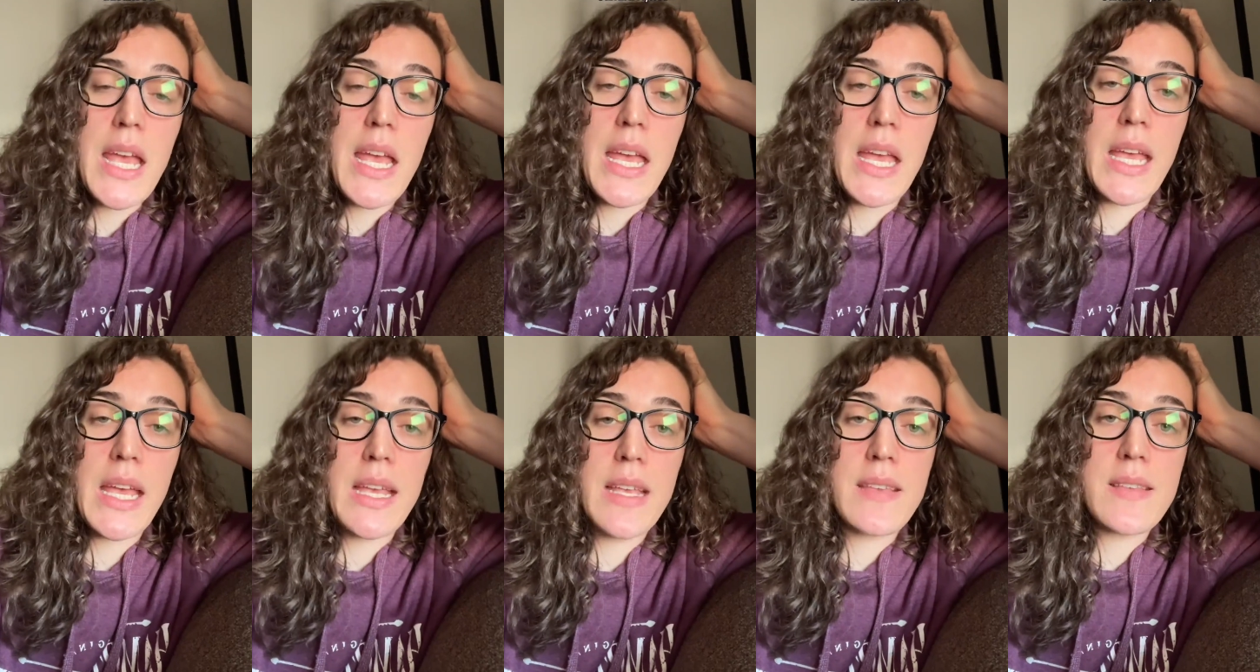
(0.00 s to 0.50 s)

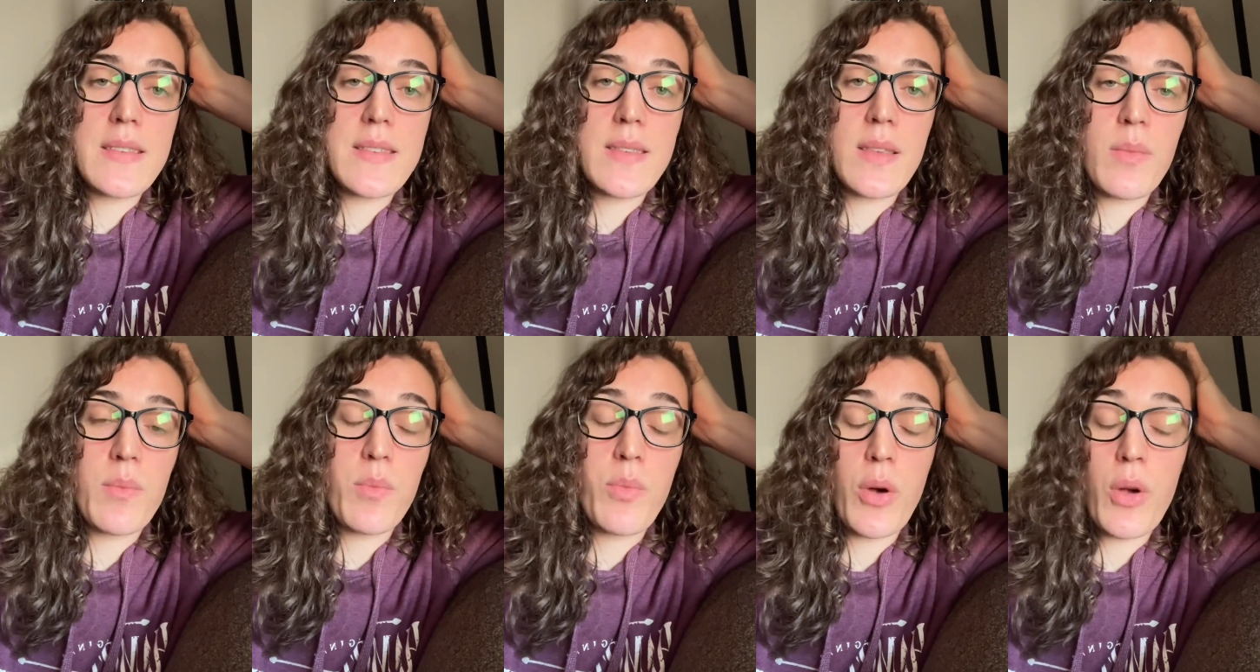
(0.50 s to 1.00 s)
is
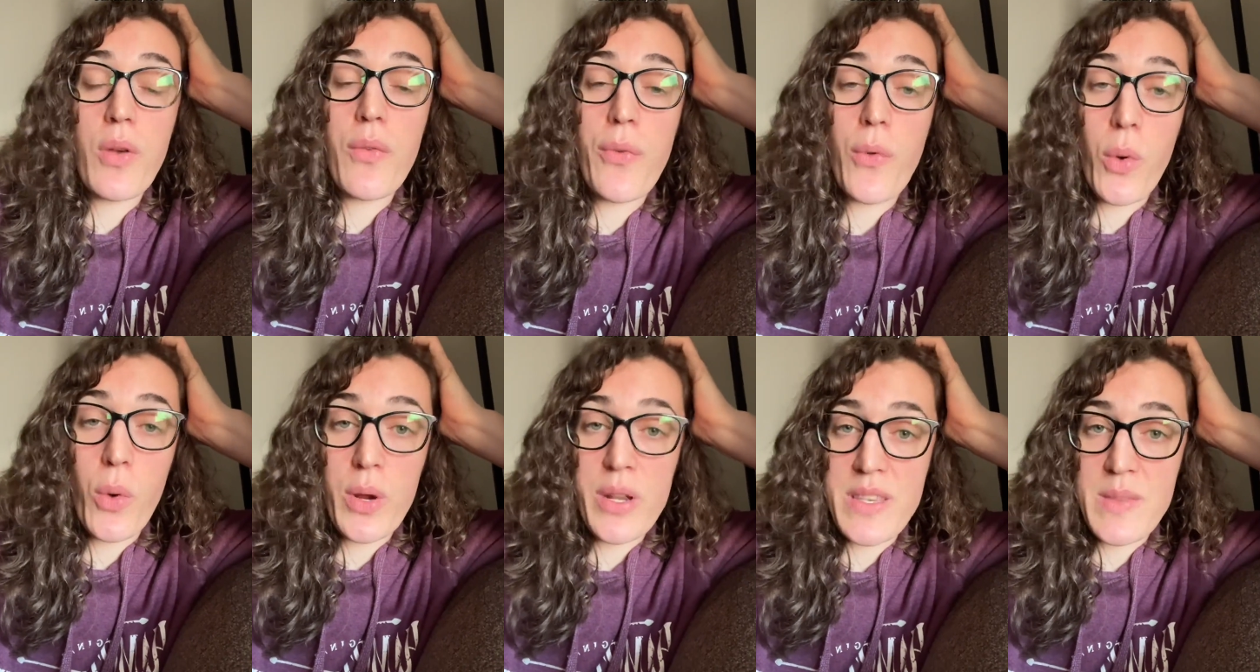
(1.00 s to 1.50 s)
Book of
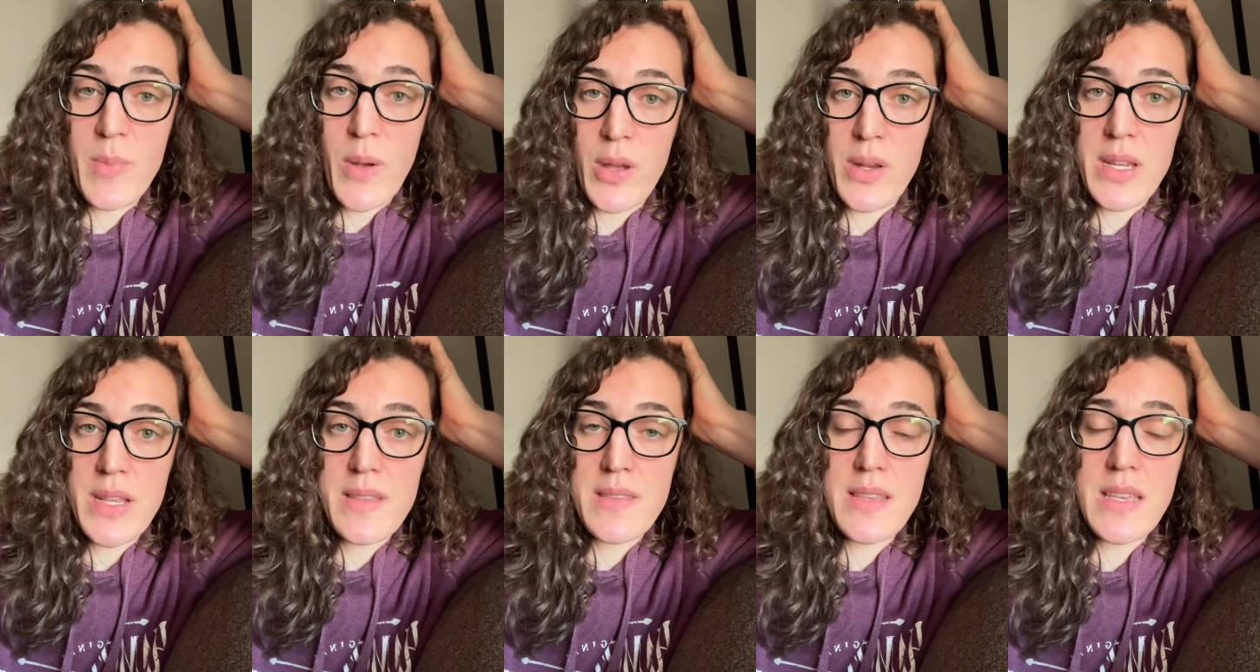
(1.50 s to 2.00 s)

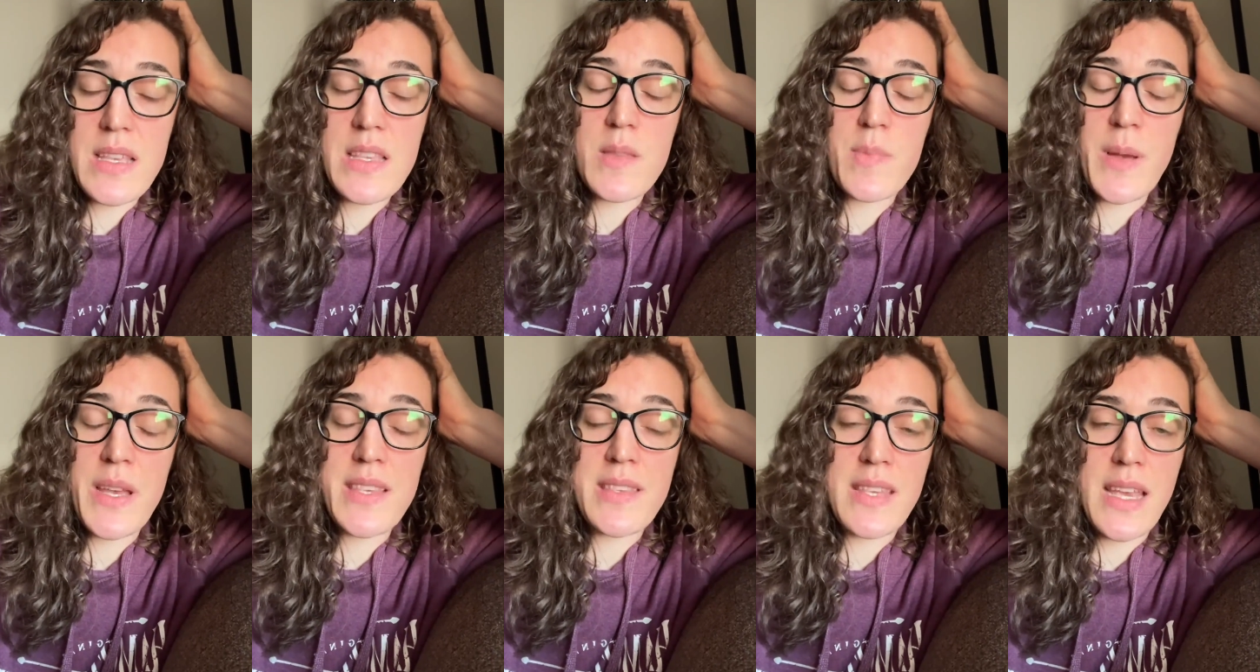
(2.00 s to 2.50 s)
Correspondences
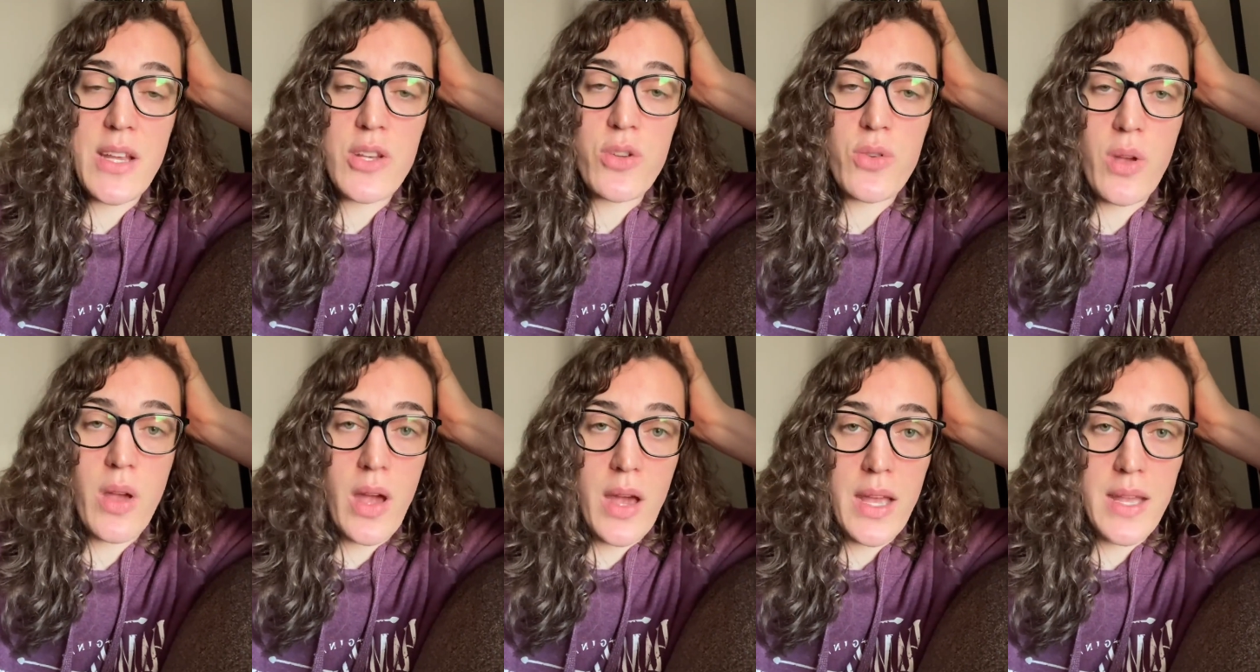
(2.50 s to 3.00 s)
by
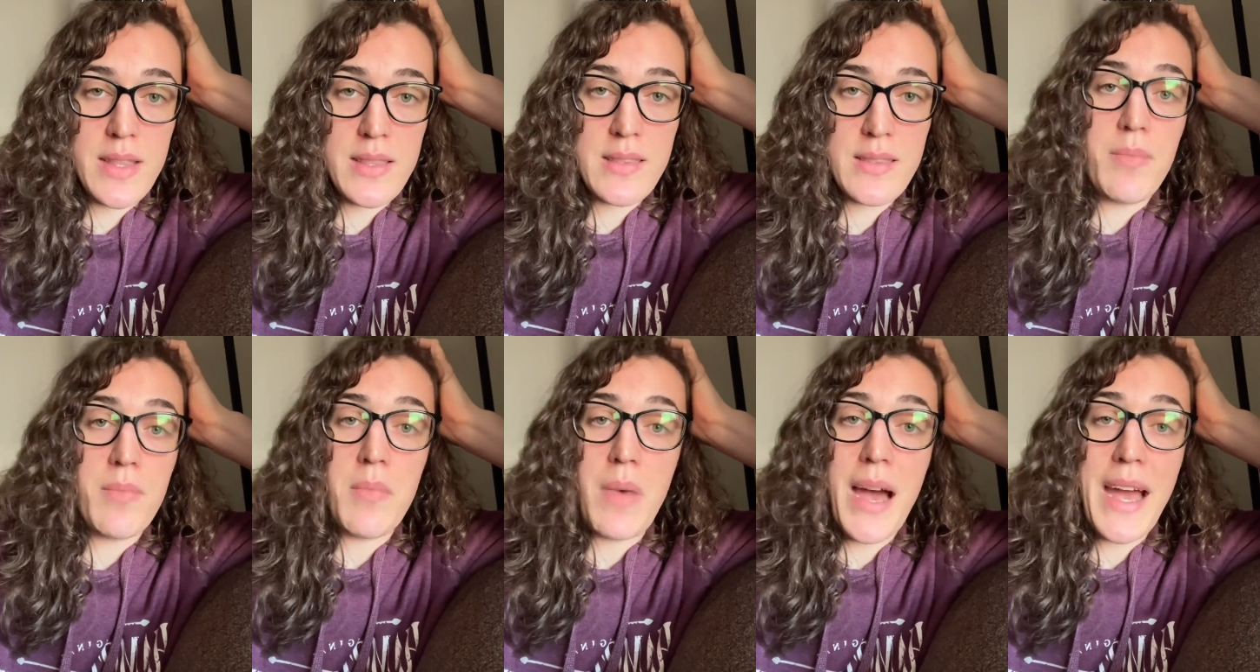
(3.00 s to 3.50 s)
Sandra Kynes.